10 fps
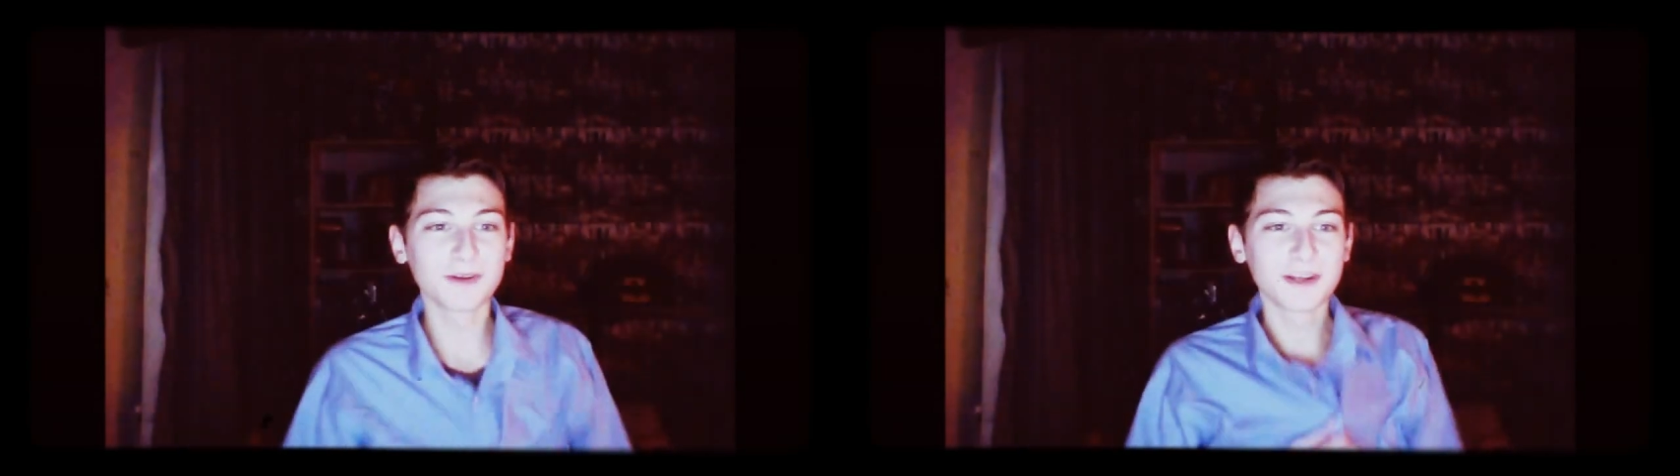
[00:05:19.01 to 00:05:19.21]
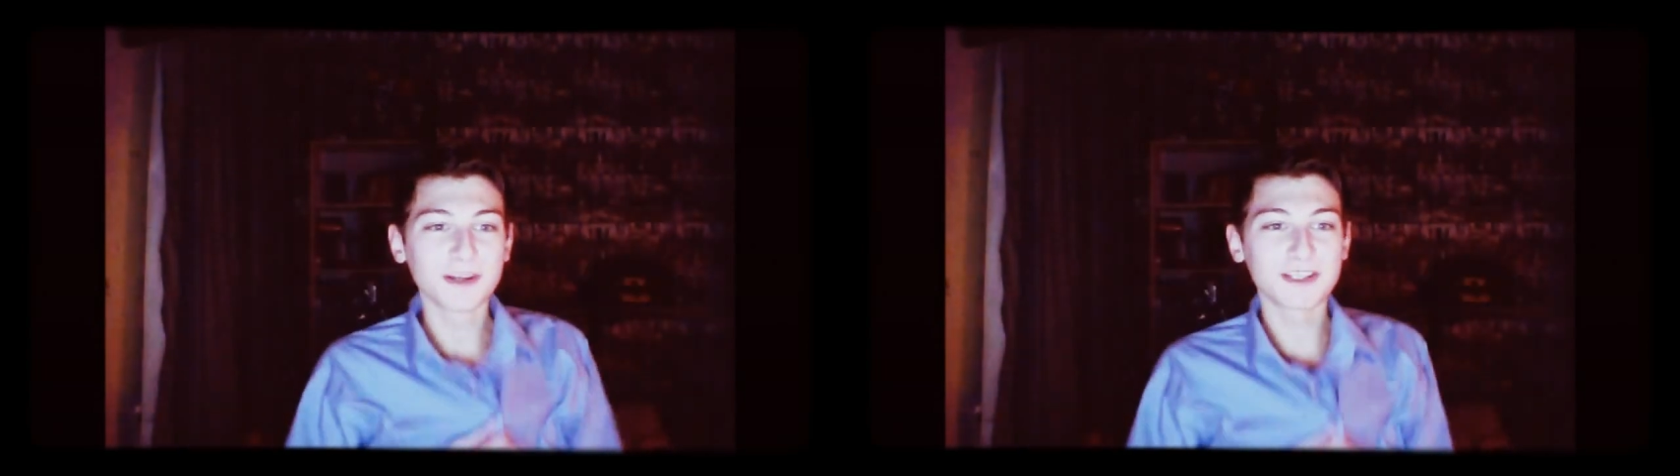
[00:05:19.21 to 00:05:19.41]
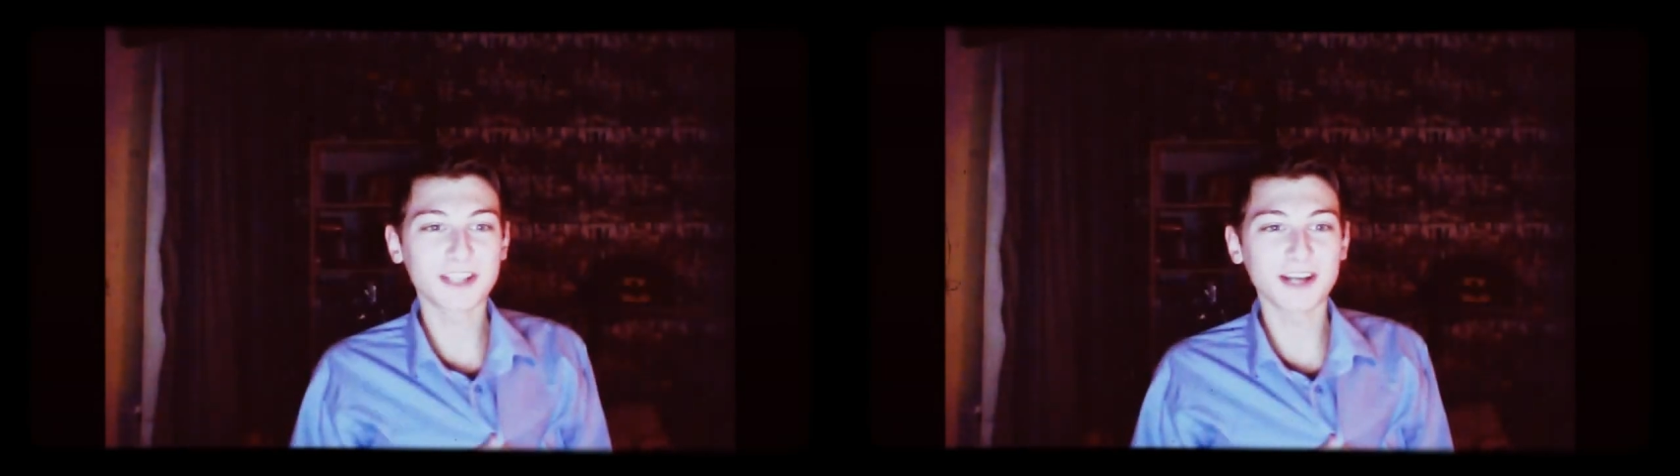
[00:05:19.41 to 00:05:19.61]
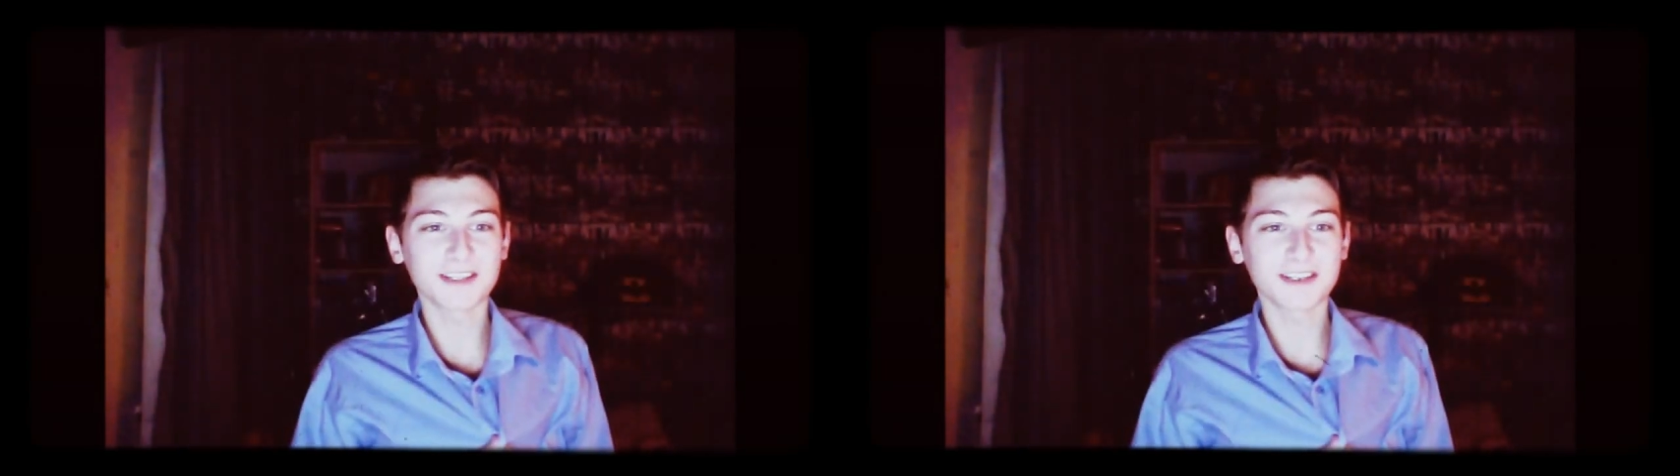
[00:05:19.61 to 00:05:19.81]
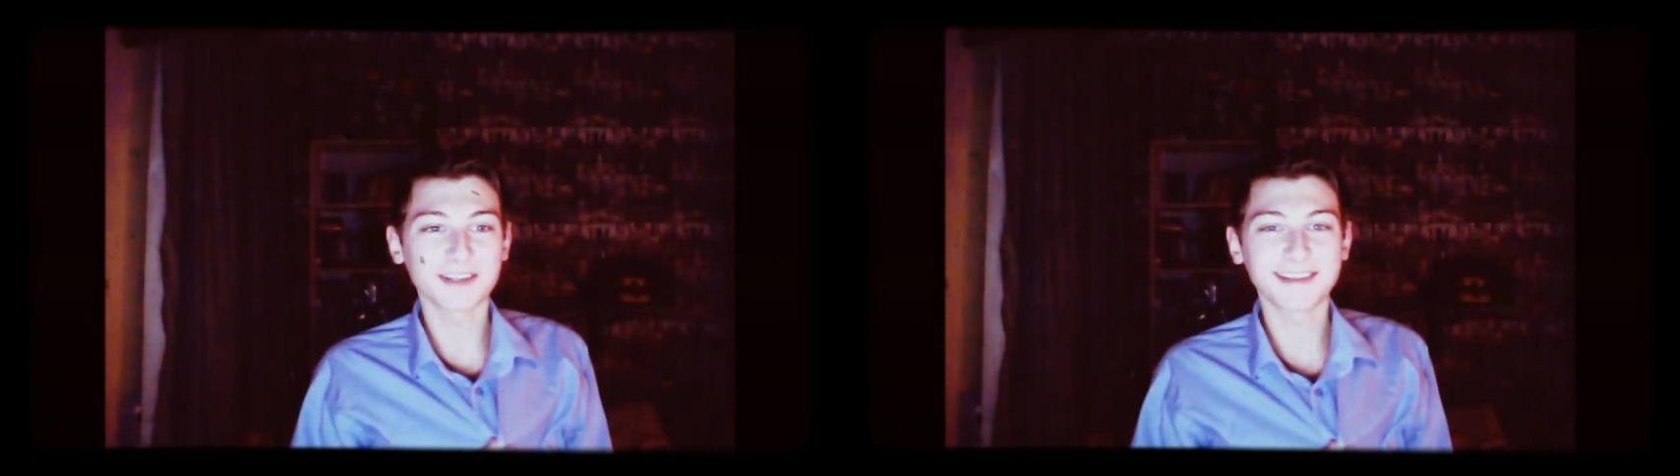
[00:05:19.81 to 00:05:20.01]
shirt
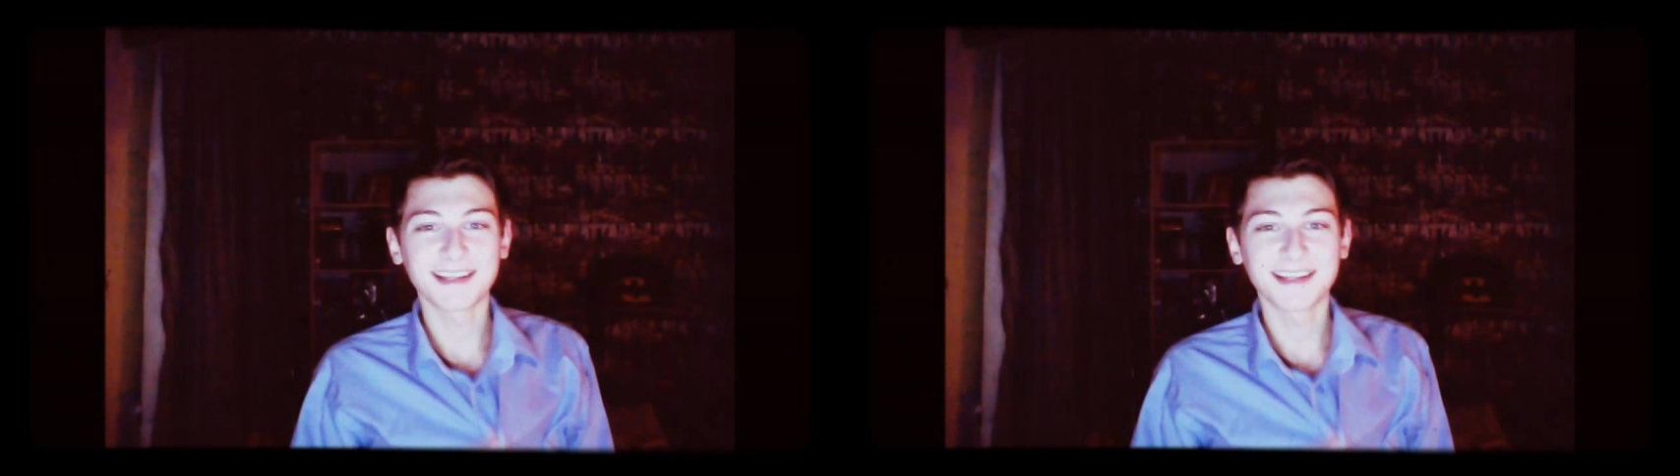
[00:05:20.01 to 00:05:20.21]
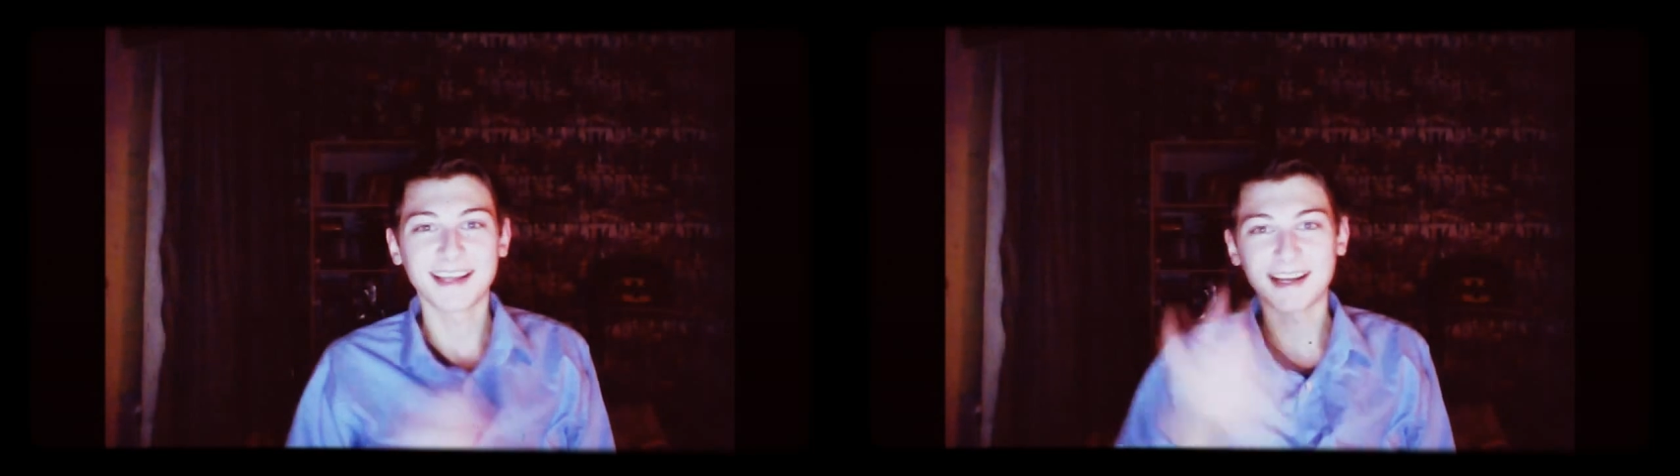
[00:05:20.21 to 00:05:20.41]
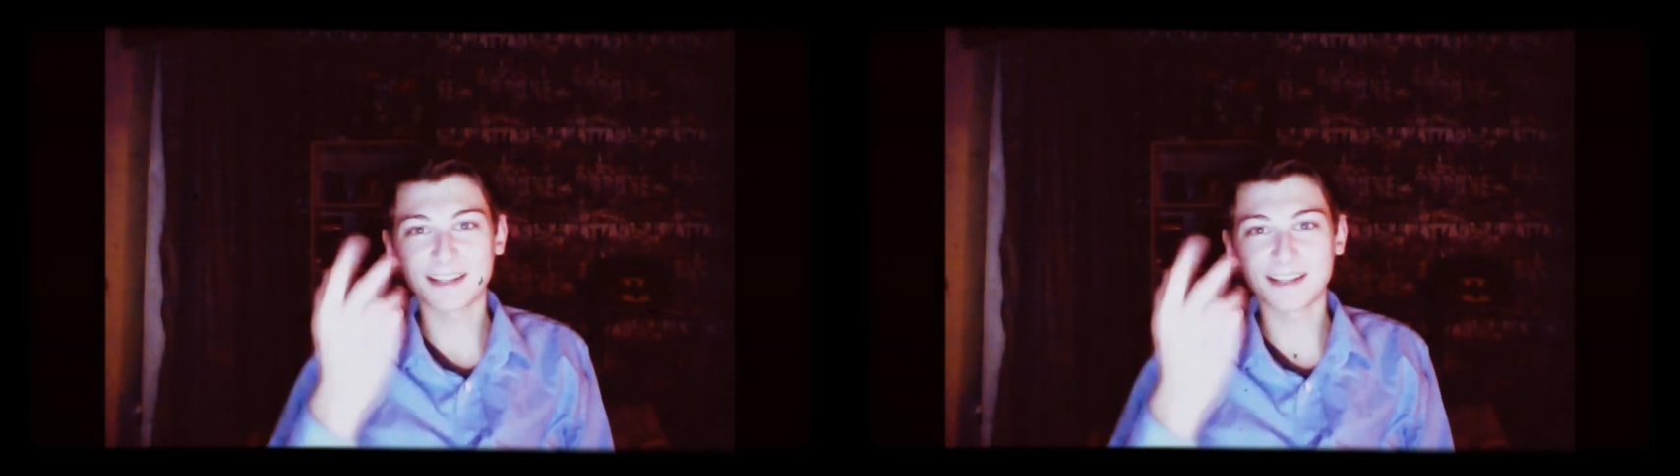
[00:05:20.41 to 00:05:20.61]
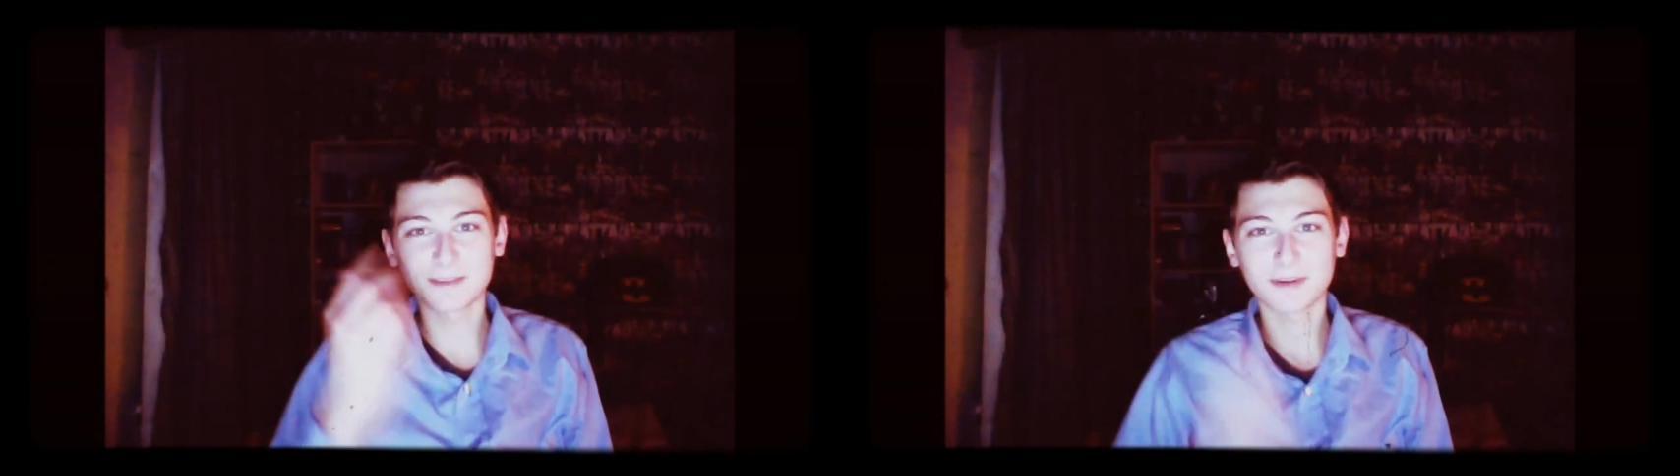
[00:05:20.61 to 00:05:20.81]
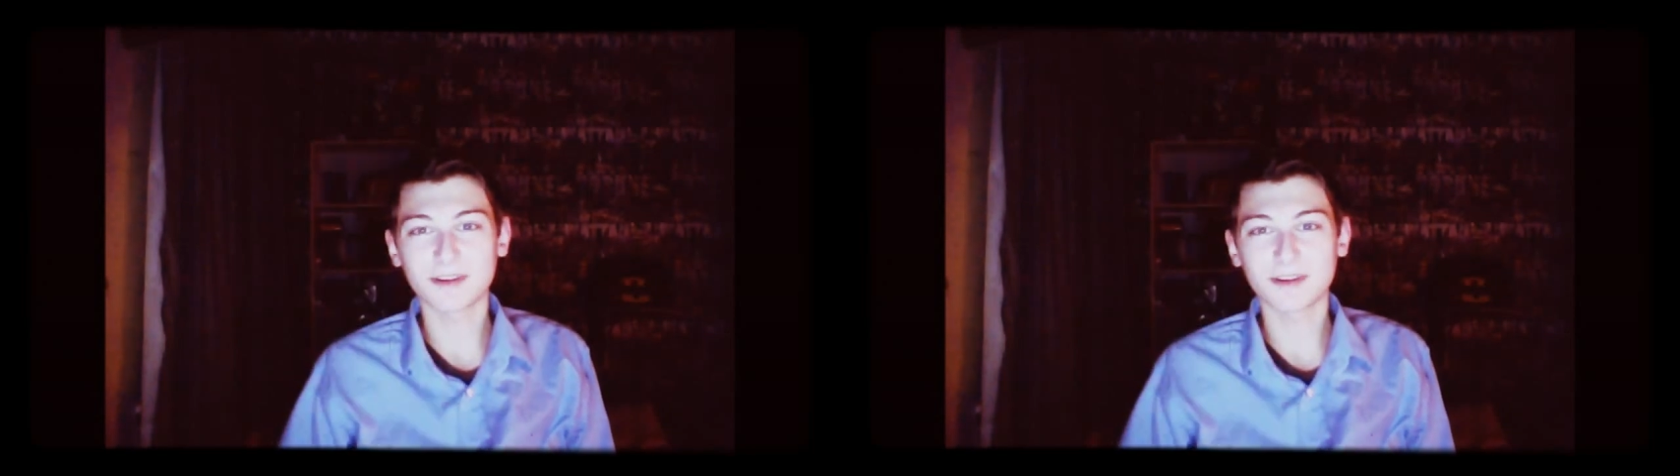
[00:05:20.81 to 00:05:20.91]
on, and he was wearing.